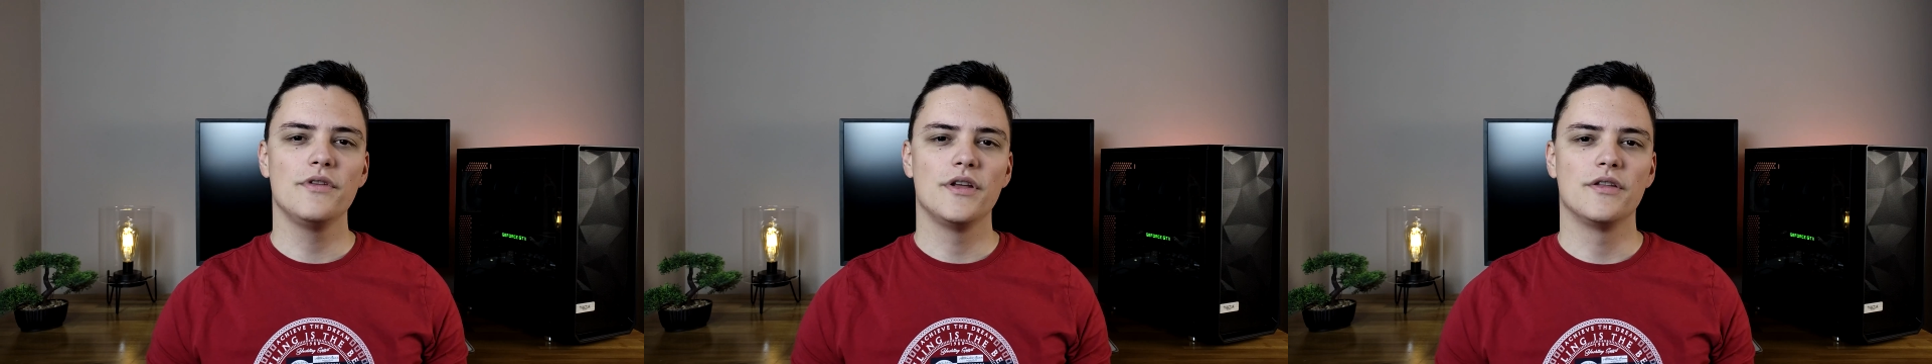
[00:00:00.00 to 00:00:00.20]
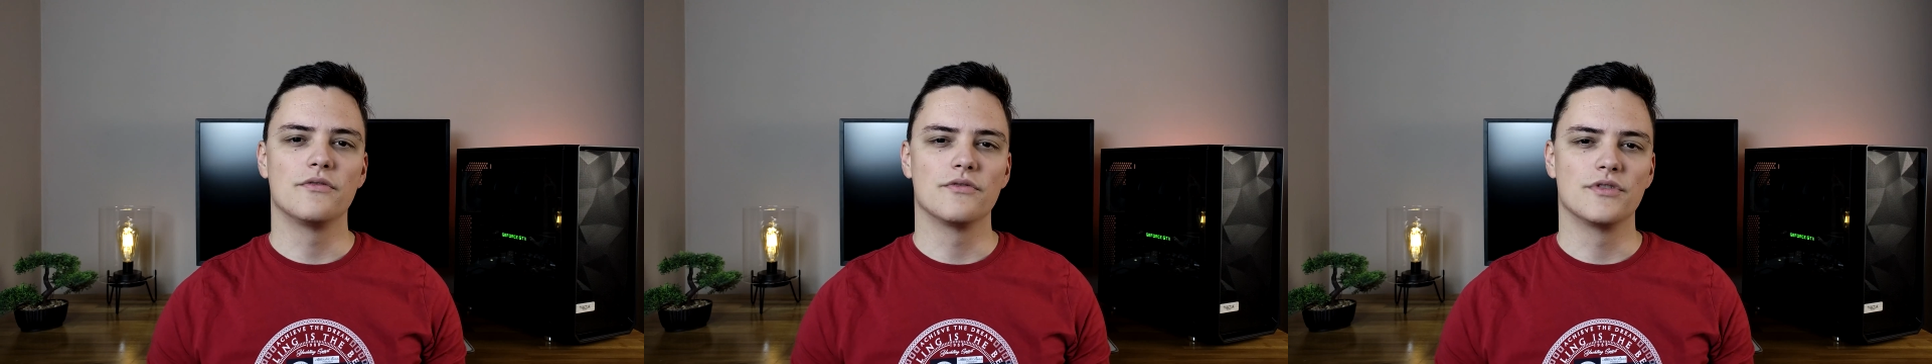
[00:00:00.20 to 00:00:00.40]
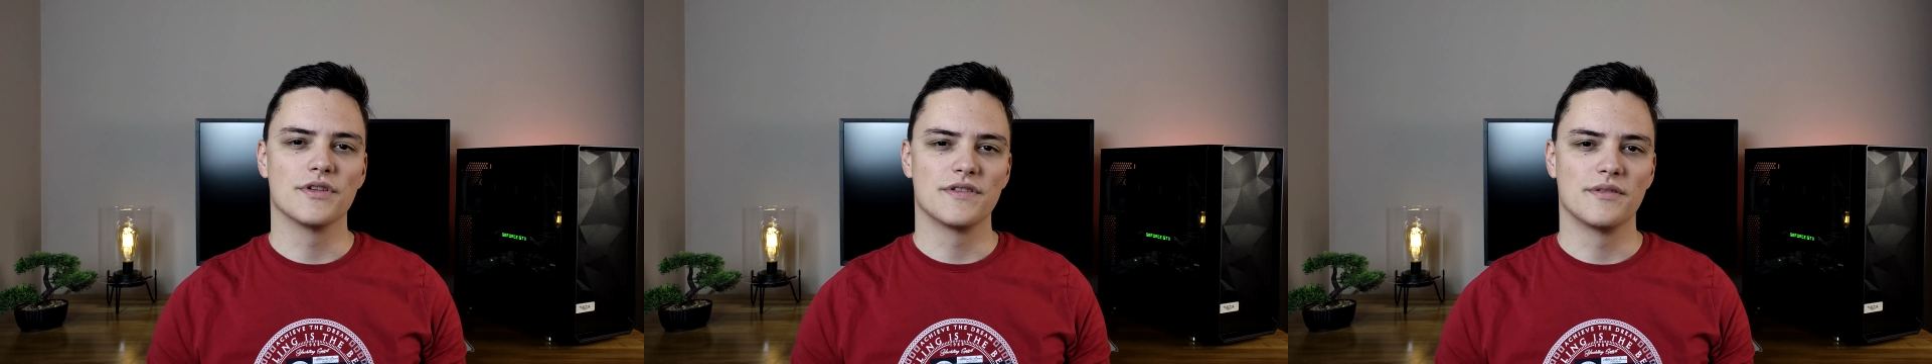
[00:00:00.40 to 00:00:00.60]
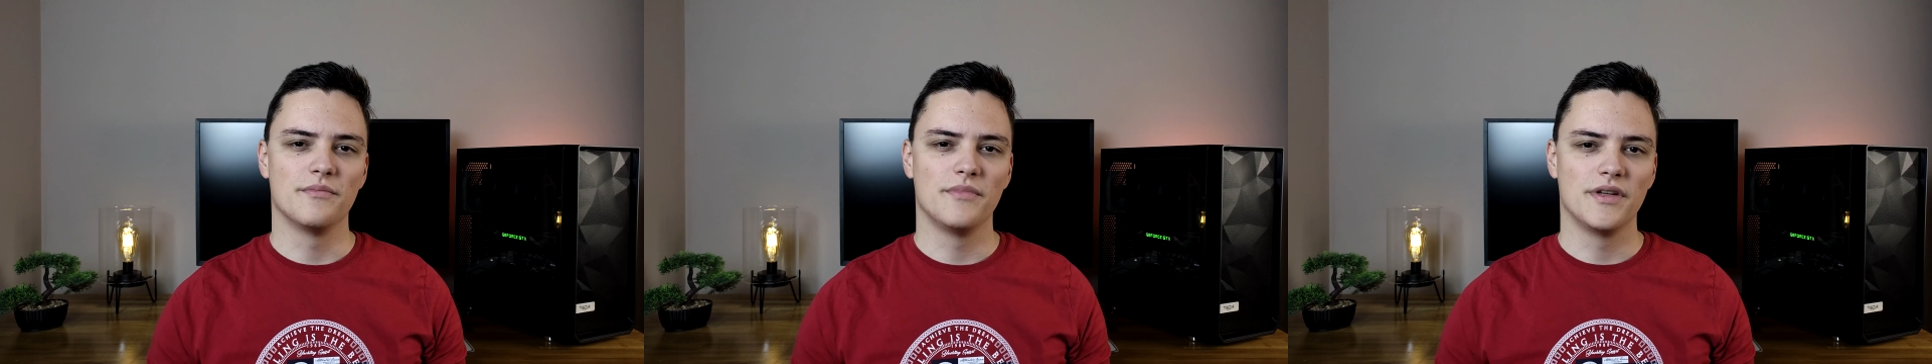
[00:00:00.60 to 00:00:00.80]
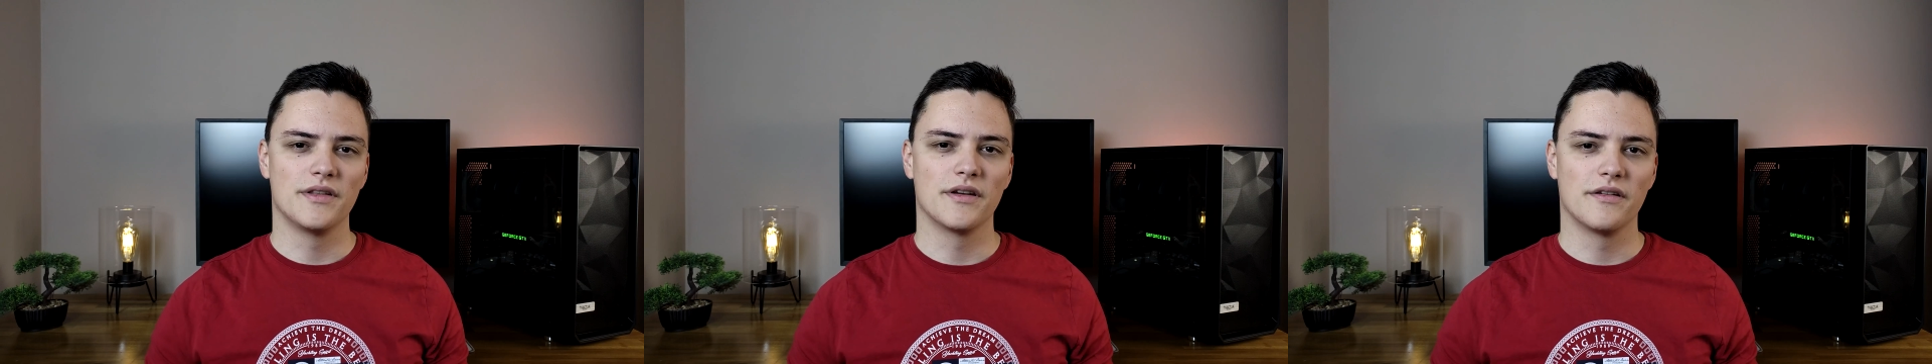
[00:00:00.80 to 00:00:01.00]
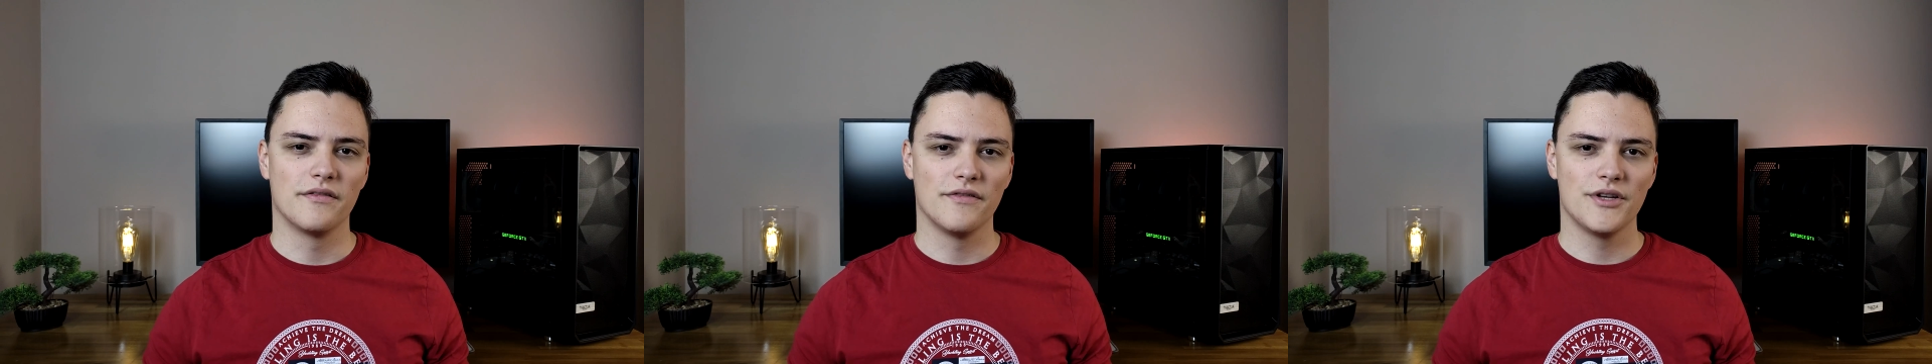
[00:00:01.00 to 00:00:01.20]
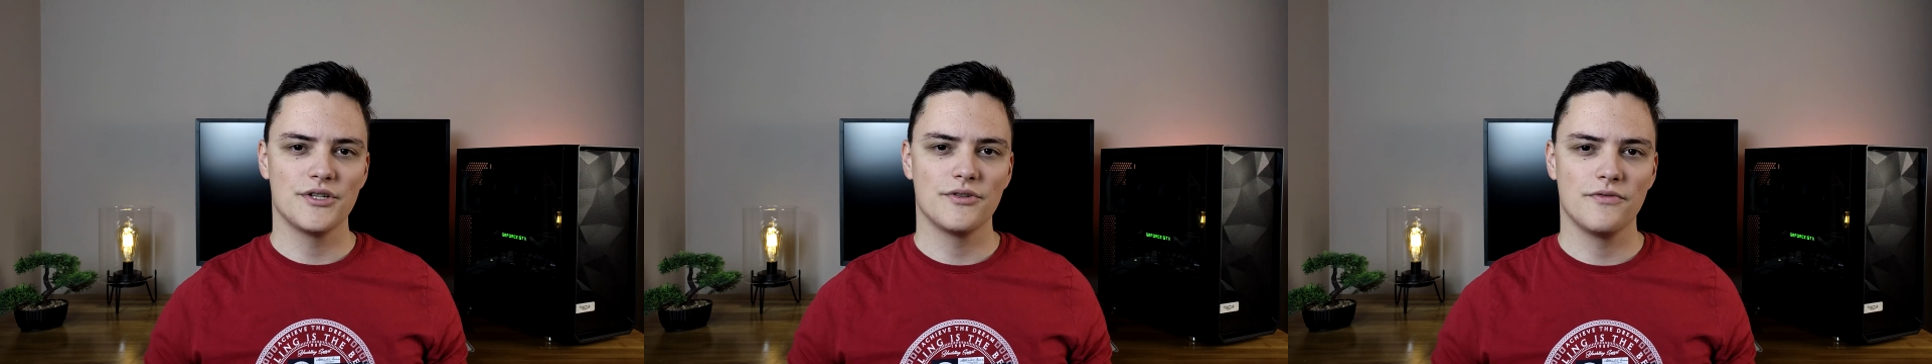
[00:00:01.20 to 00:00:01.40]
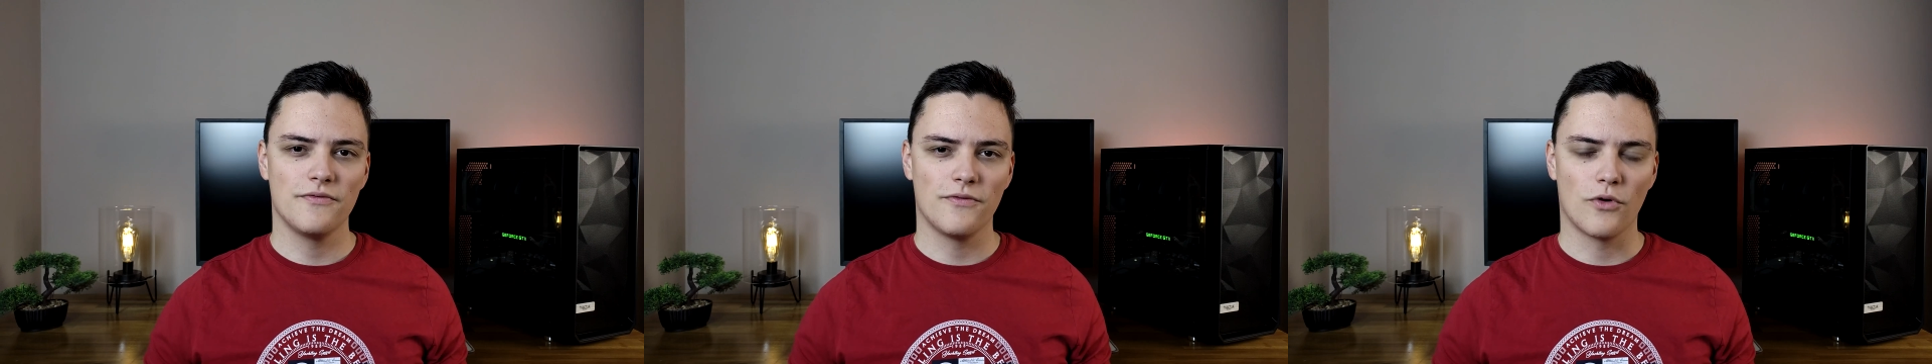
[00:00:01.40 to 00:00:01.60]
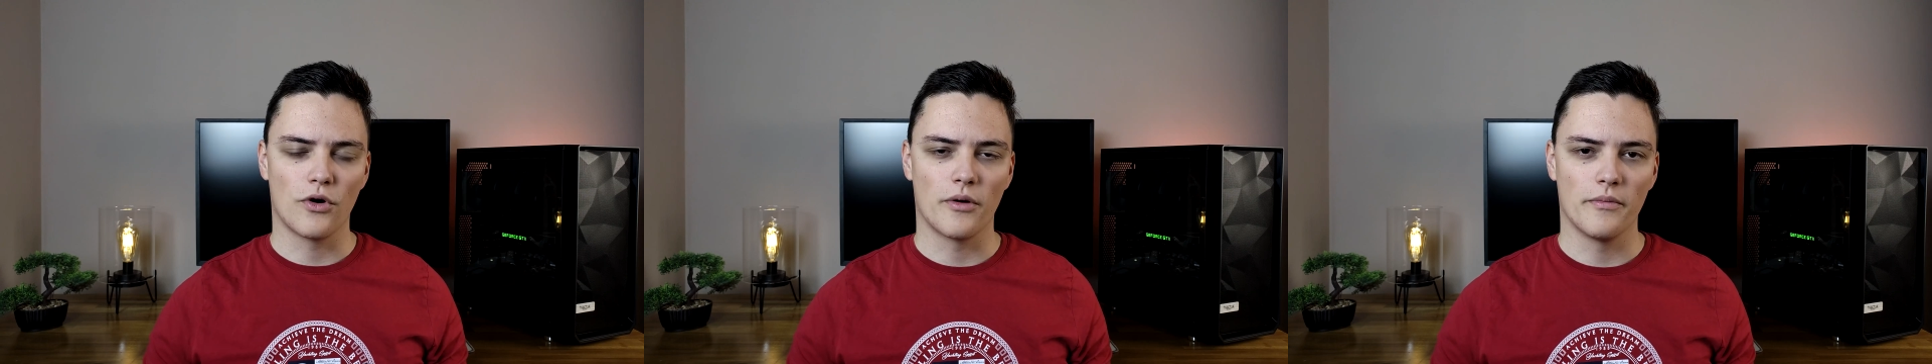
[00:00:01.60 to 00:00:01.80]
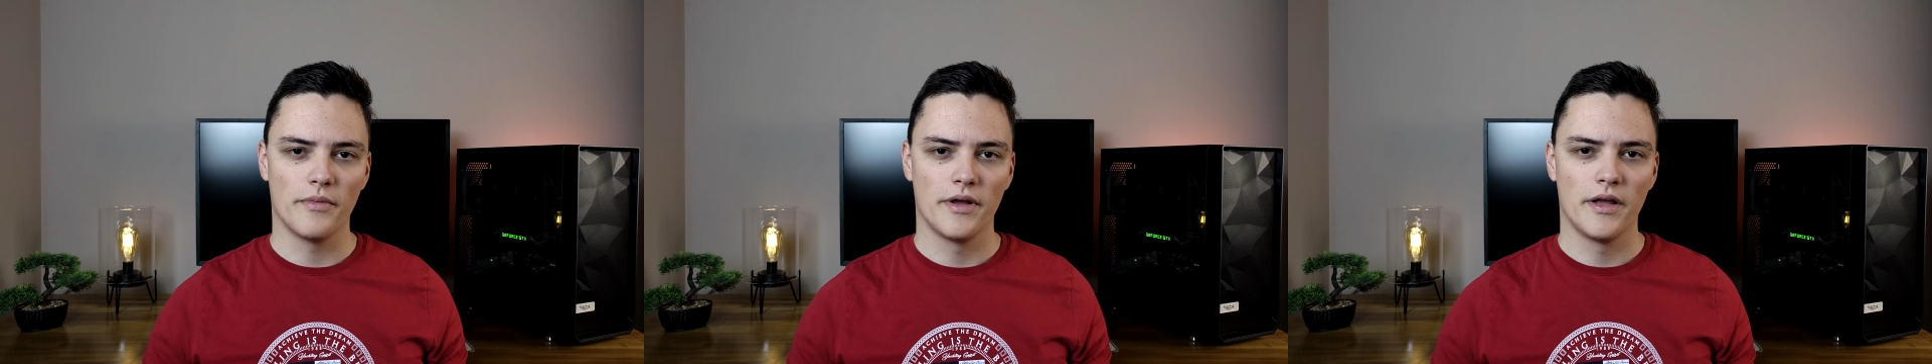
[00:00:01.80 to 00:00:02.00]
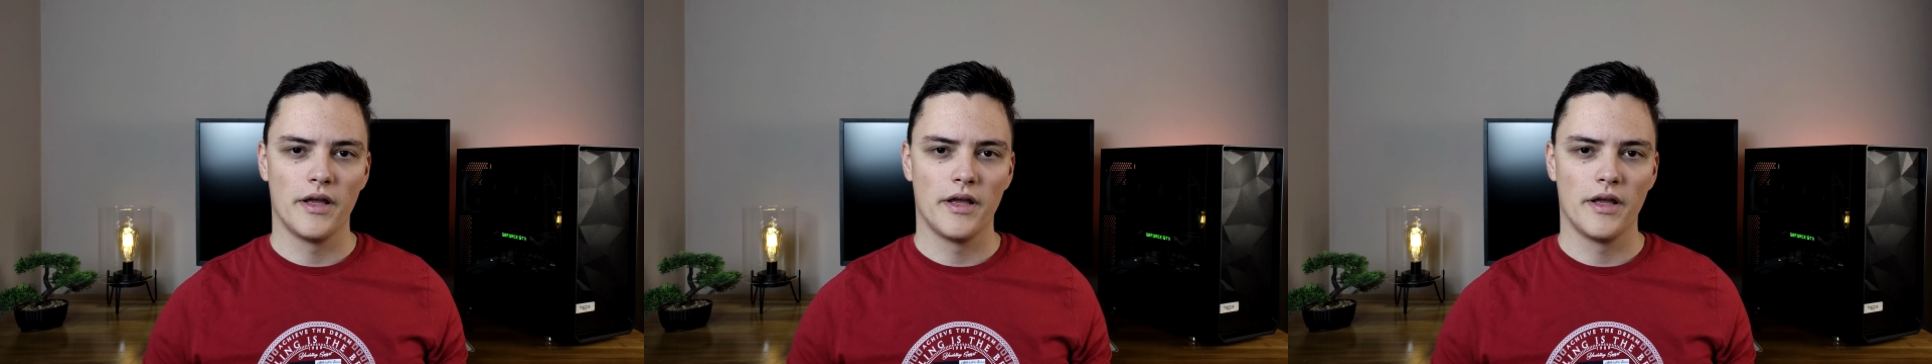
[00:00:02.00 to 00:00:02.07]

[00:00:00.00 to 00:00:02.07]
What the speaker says: need to just submit a conventional form